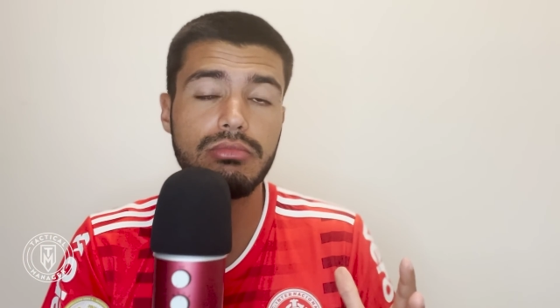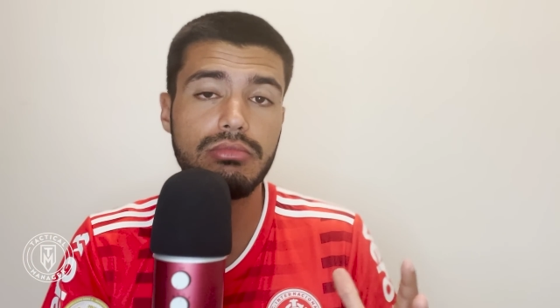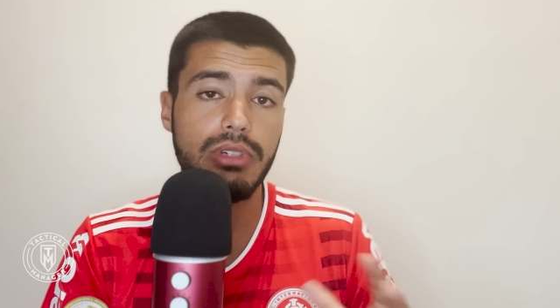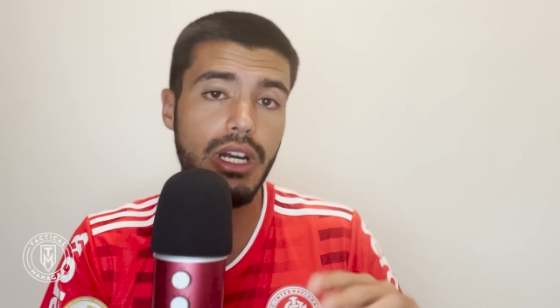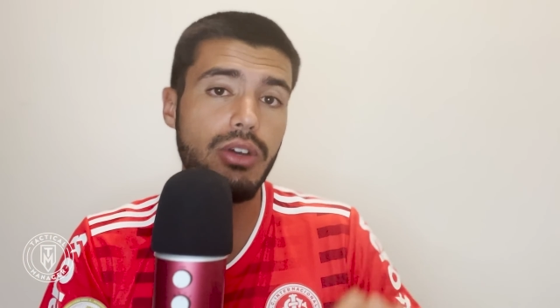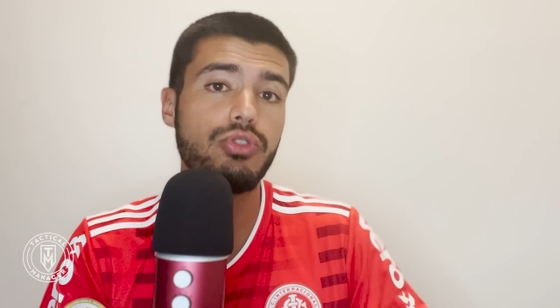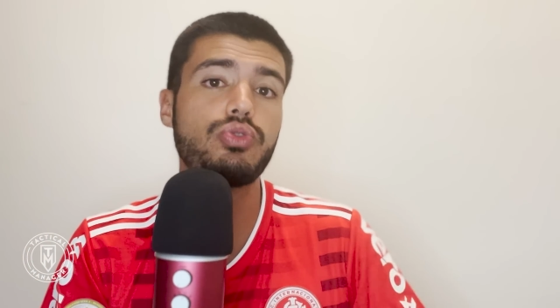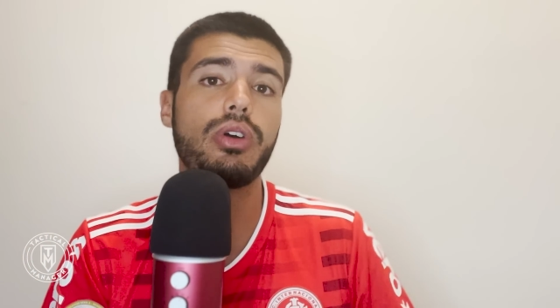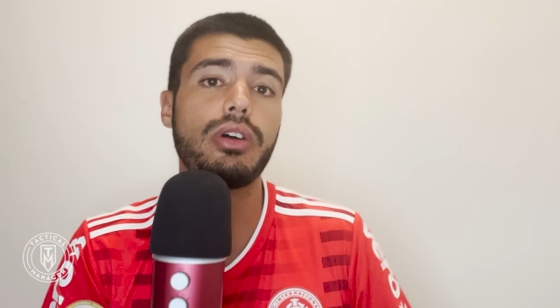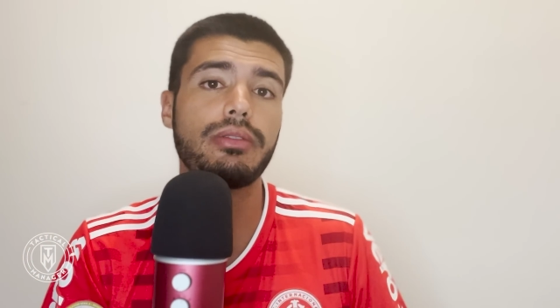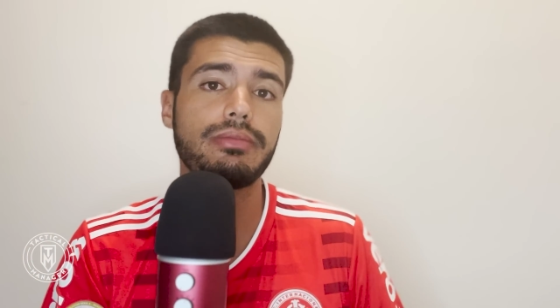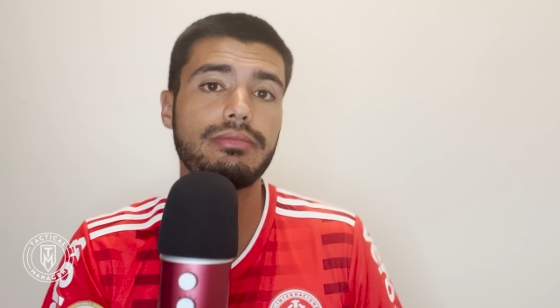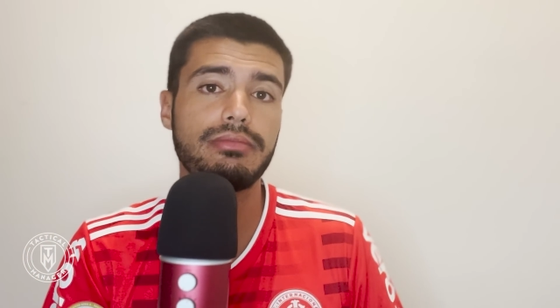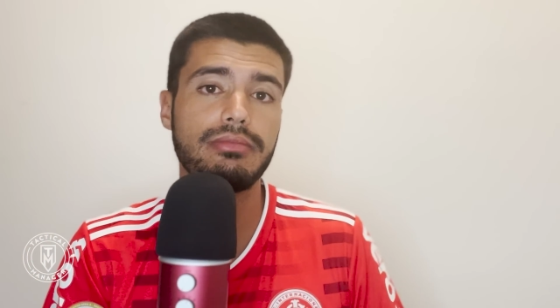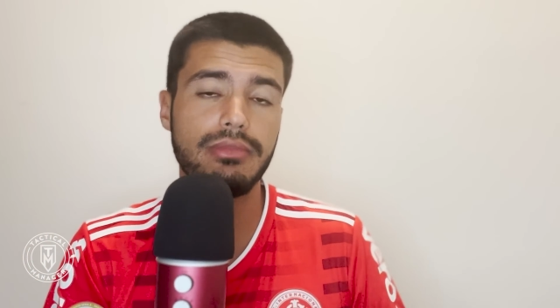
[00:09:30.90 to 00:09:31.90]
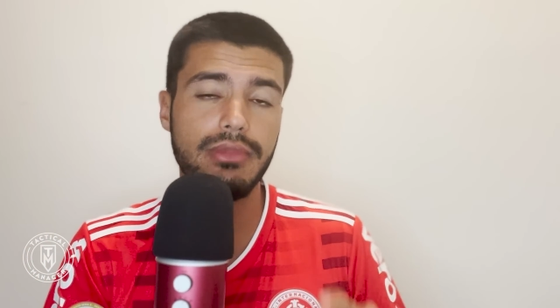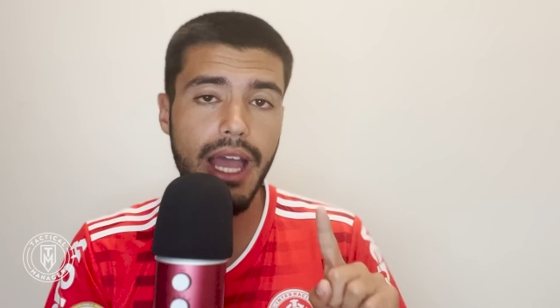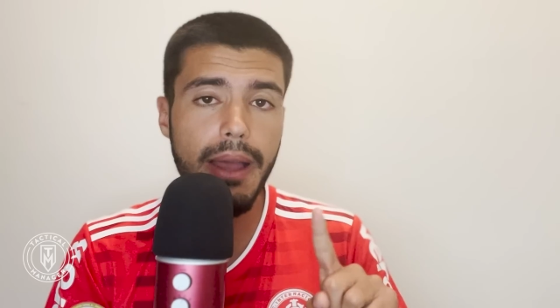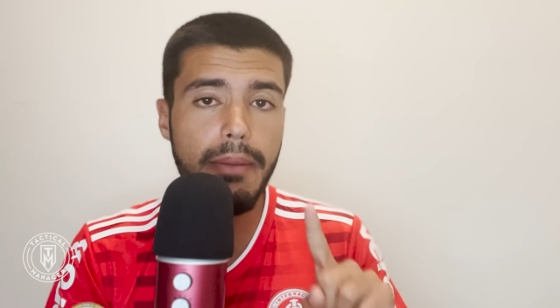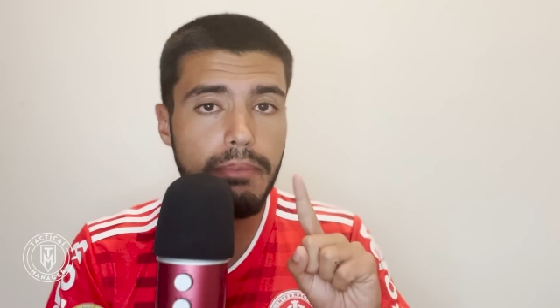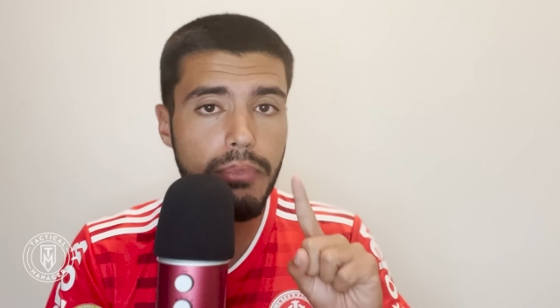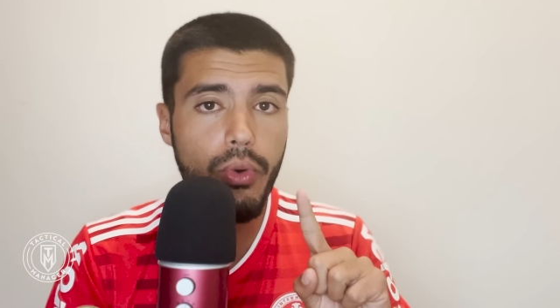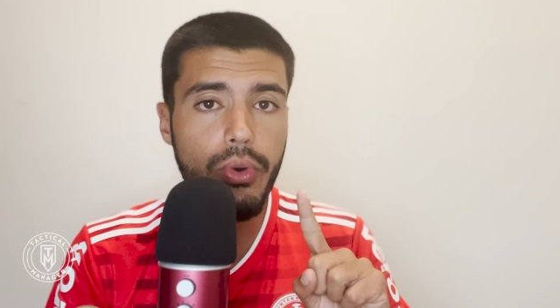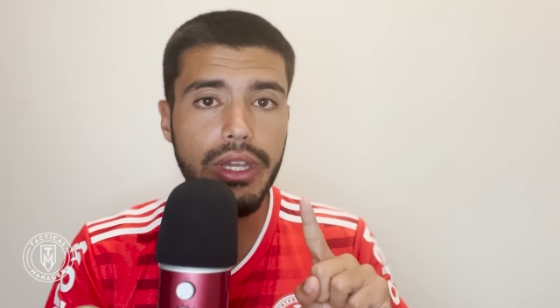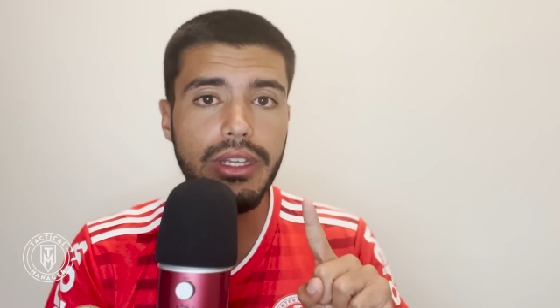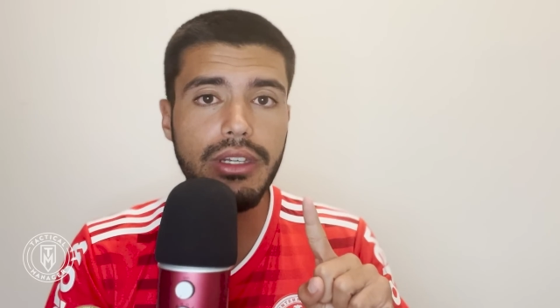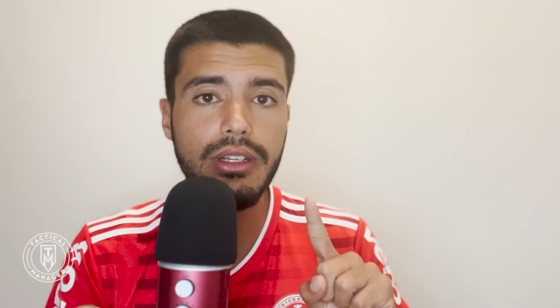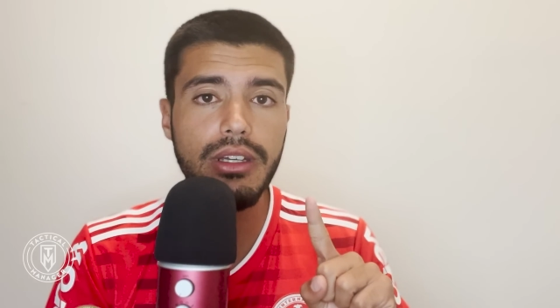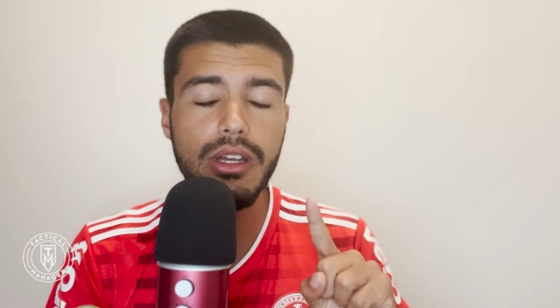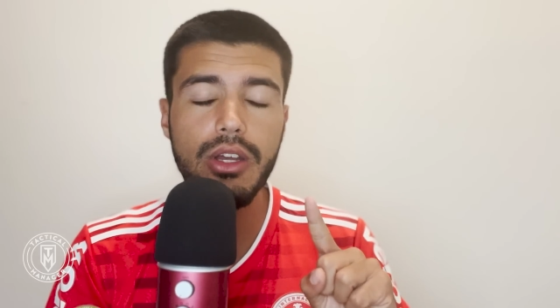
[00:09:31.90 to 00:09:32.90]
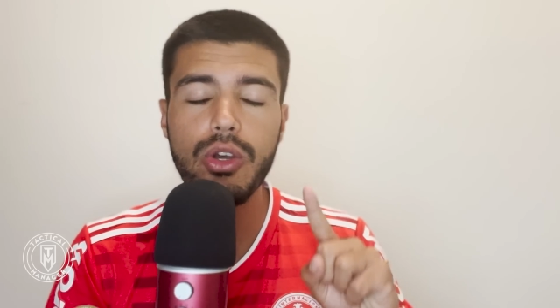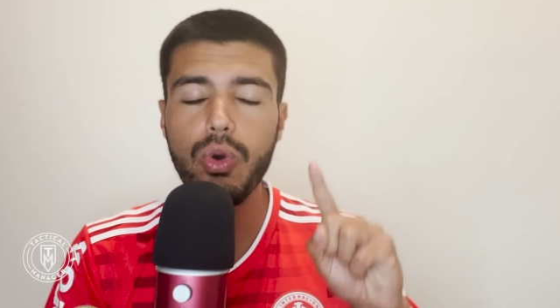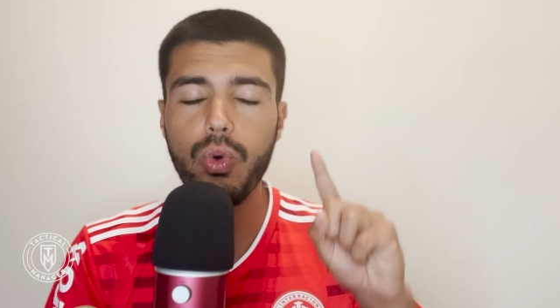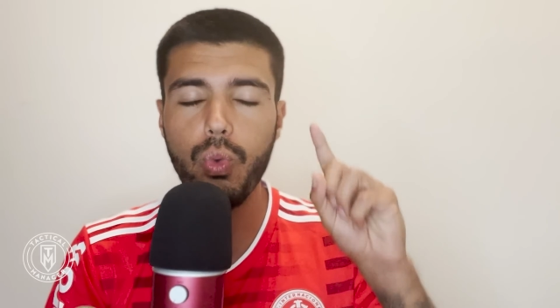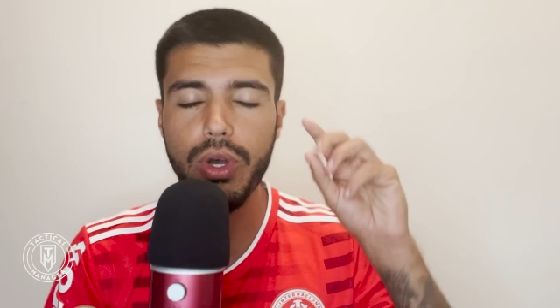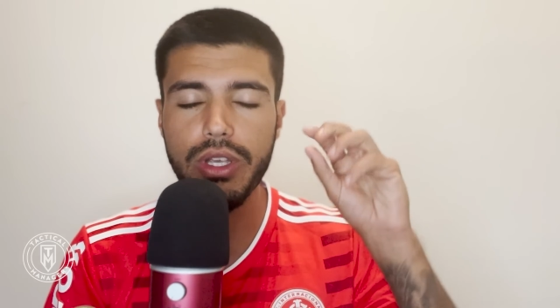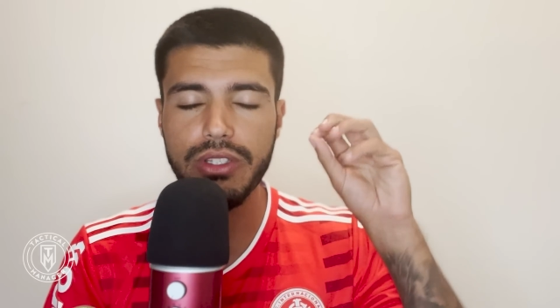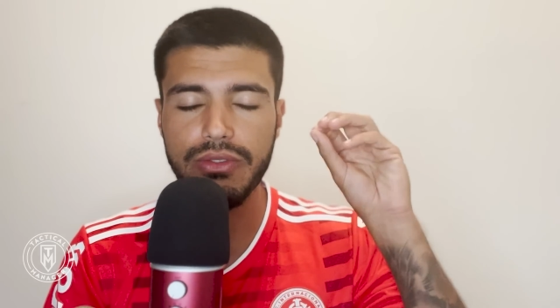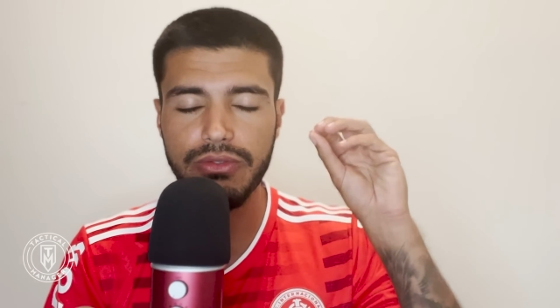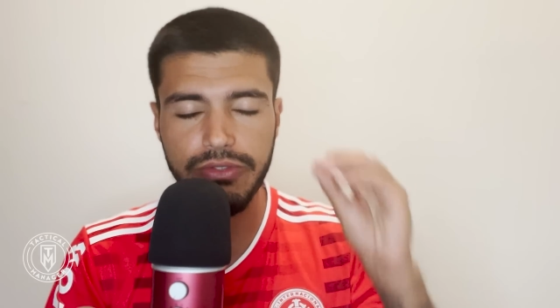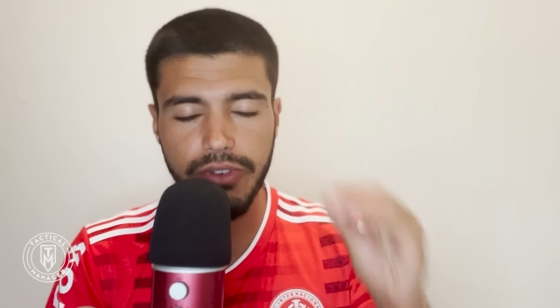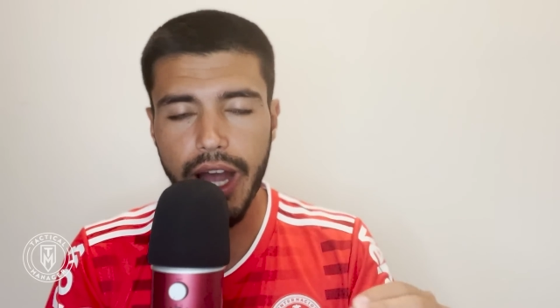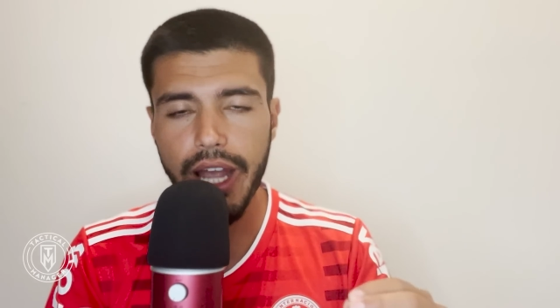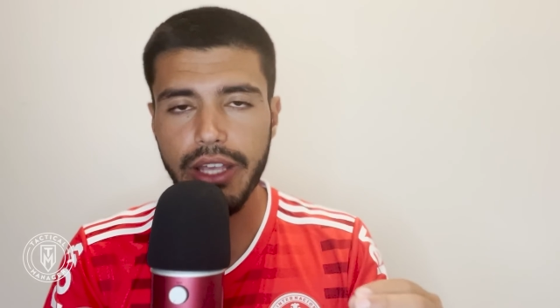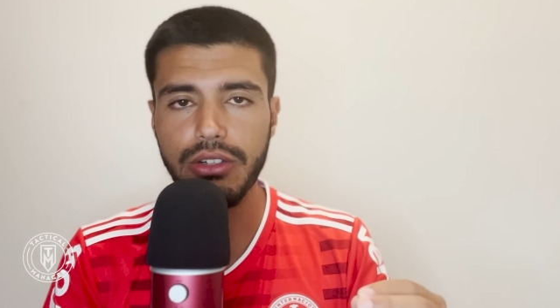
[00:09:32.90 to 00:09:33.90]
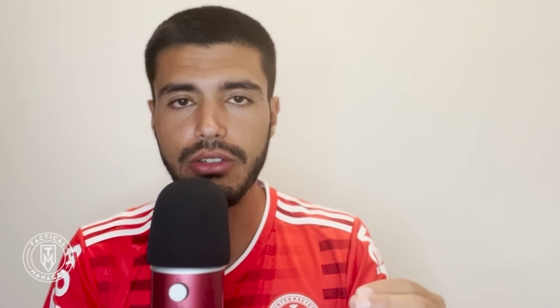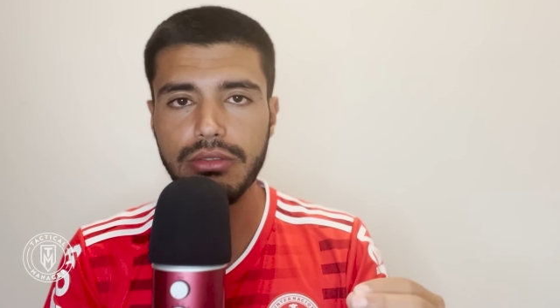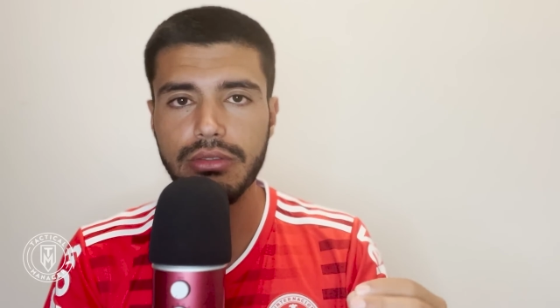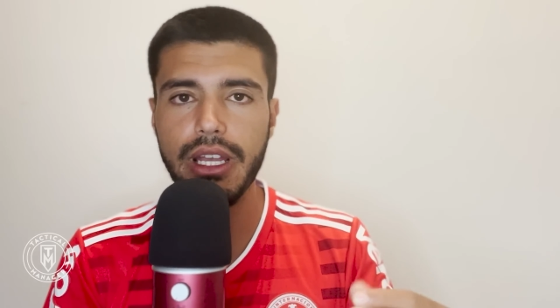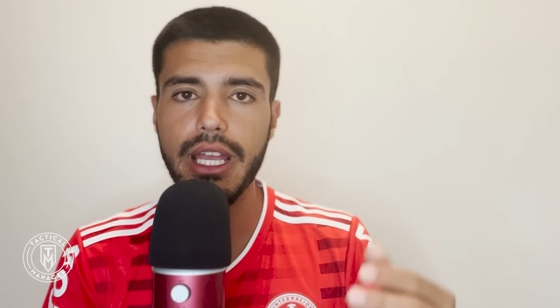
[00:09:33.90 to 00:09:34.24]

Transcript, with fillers: But I was wrong. That point was vital